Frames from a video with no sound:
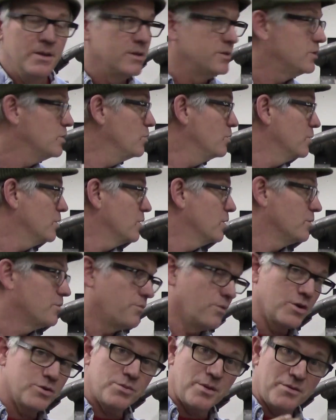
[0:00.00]
You know,
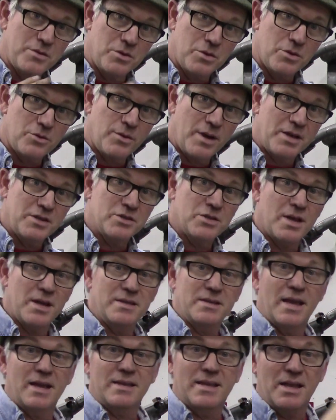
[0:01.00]
first we have to do the right
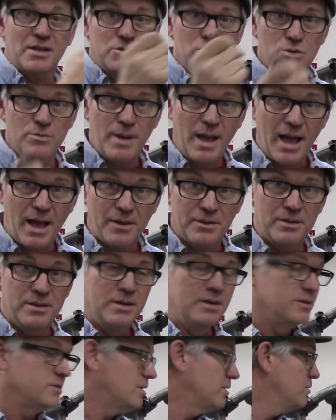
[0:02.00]
side, take that tube
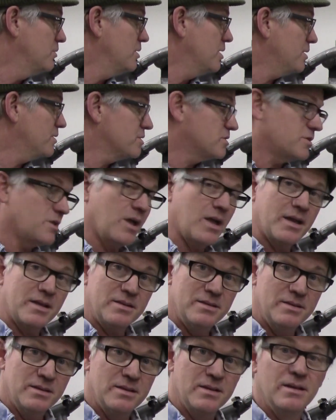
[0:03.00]
out, then do the other
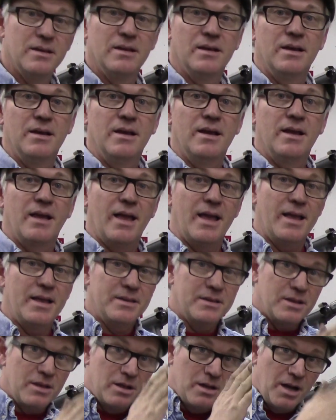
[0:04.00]
side,
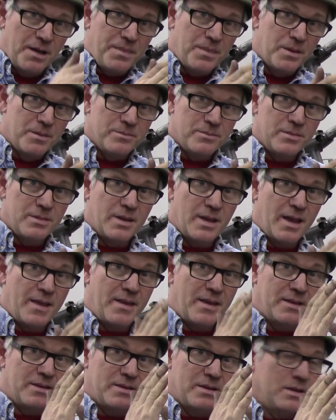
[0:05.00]
and cut them, and
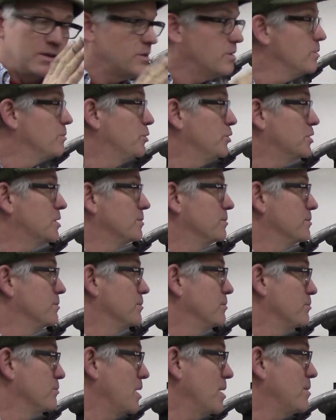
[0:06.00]
then
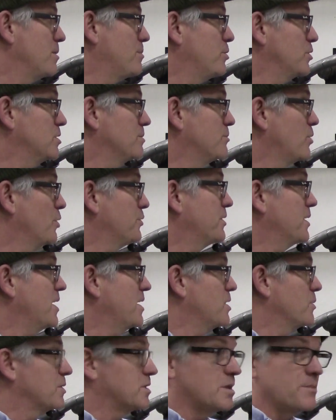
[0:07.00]
maybe put them both
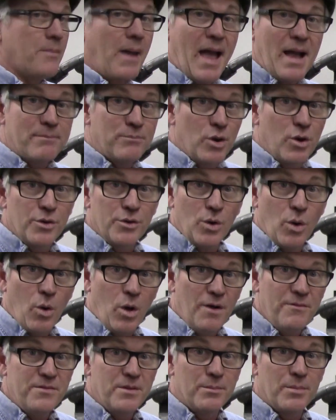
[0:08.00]
together with the backbone
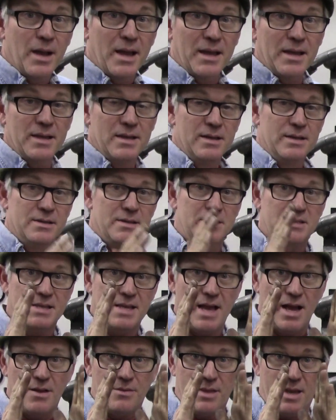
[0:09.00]
off the bike, see
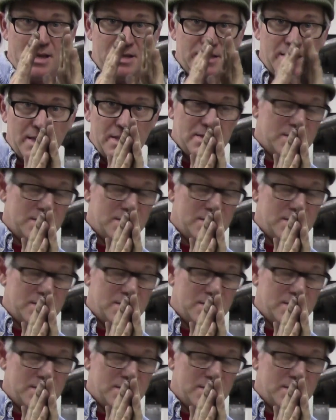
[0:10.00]
how nice they